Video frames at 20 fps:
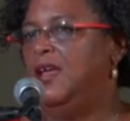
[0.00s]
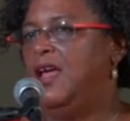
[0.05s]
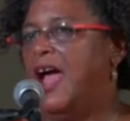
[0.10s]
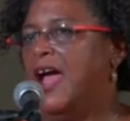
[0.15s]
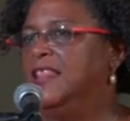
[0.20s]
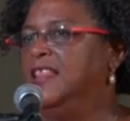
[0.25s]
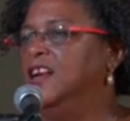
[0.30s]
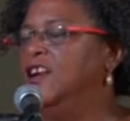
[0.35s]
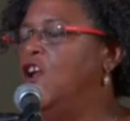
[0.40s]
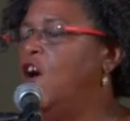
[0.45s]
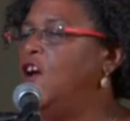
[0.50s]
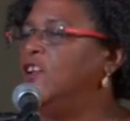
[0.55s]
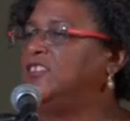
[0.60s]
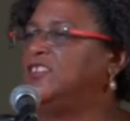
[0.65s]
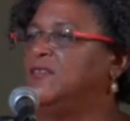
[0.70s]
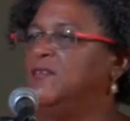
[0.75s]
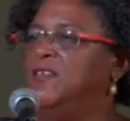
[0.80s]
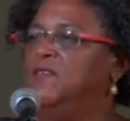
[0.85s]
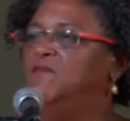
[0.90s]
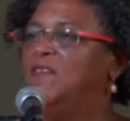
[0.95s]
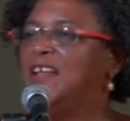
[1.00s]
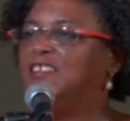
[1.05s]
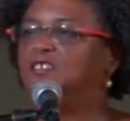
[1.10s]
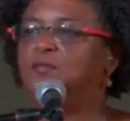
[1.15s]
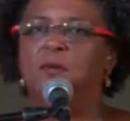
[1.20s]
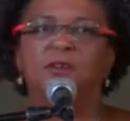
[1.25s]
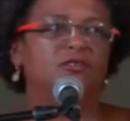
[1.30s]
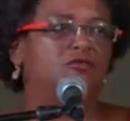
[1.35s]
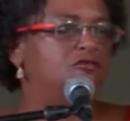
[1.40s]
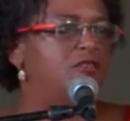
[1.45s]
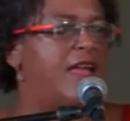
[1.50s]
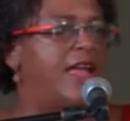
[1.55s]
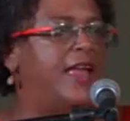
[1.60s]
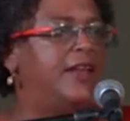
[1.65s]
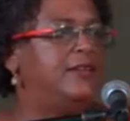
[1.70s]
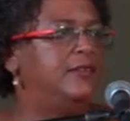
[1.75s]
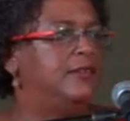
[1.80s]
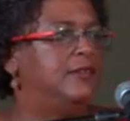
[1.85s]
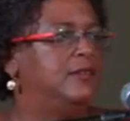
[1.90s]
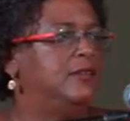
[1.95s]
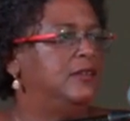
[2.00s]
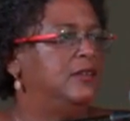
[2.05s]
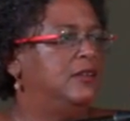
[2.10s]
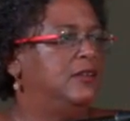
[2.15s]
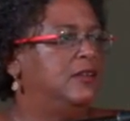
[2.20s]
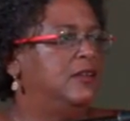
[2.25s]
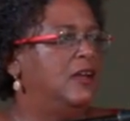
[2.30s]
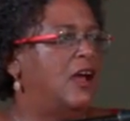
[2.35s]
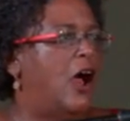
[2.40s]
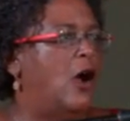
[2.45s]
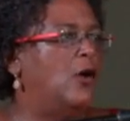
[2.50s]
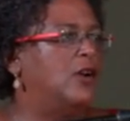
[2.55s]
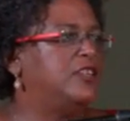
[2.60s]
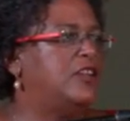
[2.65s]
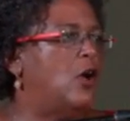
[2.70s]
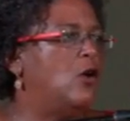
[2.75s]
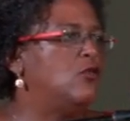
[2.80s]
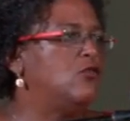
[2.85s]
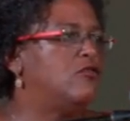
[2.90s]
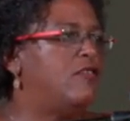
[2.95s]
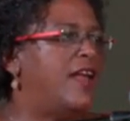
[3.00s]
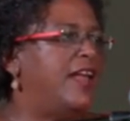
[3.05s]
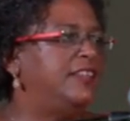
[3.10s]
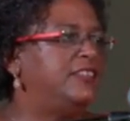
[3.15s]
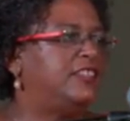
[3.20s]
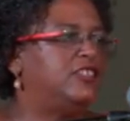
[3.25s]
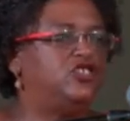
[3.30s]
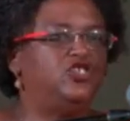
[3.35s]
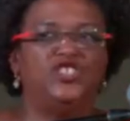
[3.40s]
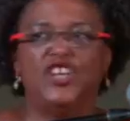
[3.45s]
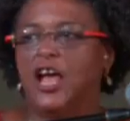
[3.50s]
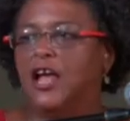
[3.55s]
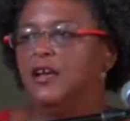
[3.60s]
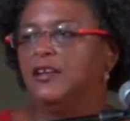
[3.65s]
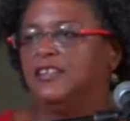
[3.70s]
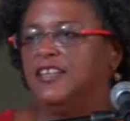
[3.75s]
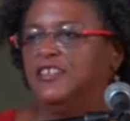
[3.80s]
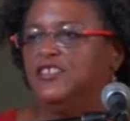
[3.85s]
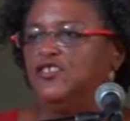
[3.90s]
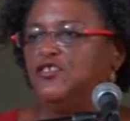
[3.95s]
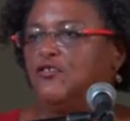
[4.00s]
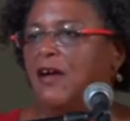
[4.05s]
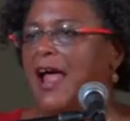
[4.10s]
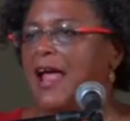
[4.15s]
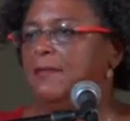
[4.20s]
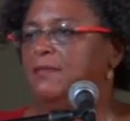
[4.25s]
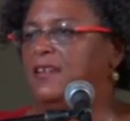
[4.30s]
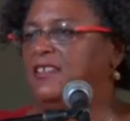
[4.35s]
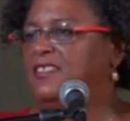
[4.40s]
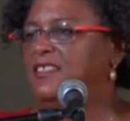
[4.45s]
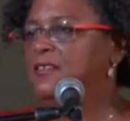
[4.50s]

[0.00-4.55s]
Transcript: And the loss of investment grade, or downgrade to junk, described as